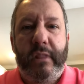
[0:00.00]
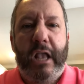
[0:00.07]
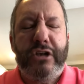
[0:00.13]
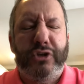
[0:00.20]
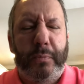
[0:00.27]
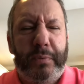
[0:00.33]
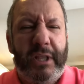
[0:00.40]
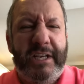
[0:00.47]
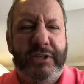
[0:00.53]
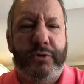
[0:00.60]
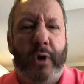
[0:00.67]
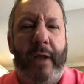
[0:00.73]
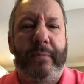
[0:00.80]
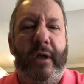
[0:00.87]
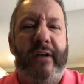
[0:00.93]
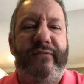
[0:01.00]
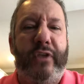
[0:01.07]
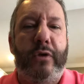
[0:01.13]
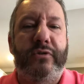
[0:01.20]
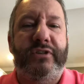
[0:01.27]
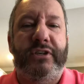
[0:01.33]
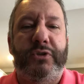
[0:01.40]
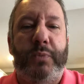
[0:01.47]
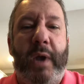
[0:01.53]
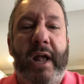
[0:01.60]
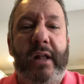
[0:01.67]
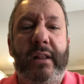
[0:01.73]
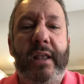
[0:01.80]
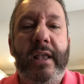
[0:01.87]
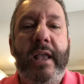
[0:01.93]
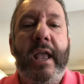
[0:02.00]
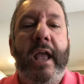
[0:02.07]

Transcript: So please drop off those as well.